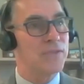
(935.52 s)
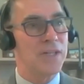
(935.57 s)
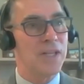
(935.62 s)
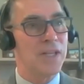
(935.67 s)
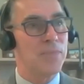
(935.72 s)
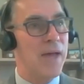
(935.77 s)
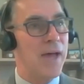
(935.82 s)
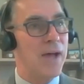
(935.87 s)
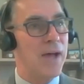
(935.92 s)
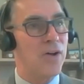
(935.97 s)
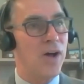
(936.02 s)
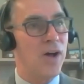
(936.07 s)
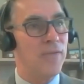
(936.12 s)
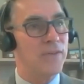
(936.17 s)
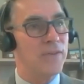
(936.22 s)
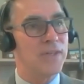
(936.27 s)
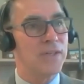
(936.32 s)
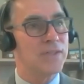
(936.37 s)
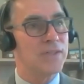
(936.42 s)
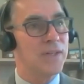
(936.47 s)
and the back
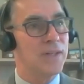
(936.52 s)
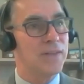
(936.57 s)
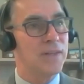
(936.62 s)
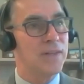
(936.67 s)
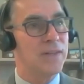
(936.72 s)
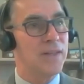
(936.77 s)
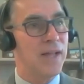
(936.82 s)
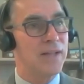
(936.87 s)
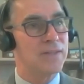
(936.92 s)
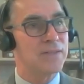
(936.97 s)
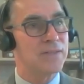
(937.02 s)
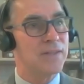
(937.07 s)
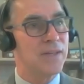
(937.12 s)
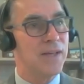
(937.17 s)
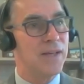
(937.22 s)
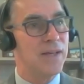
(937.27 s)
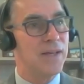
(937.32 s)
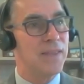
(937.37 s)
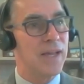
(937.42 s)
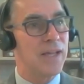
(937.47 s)
office, isn't it?
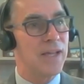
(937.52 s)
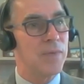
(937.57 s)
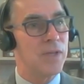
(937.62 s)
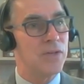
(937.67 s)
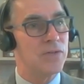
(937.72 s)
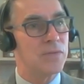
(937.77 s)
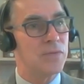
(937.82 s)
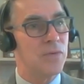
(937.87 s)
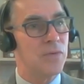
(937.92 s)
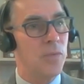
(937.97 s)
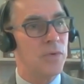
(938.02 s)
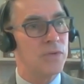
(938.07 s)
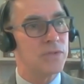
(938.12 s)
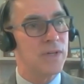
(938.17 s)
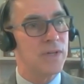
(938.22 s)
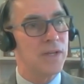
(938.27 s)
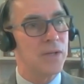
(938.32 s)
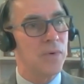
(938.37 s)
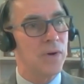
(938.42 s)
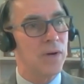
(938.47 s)
That can be used almost
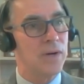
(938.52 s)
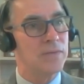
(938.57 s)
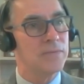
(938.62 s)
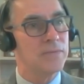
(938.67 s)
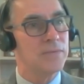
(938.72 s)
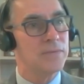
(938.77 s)
anywhere.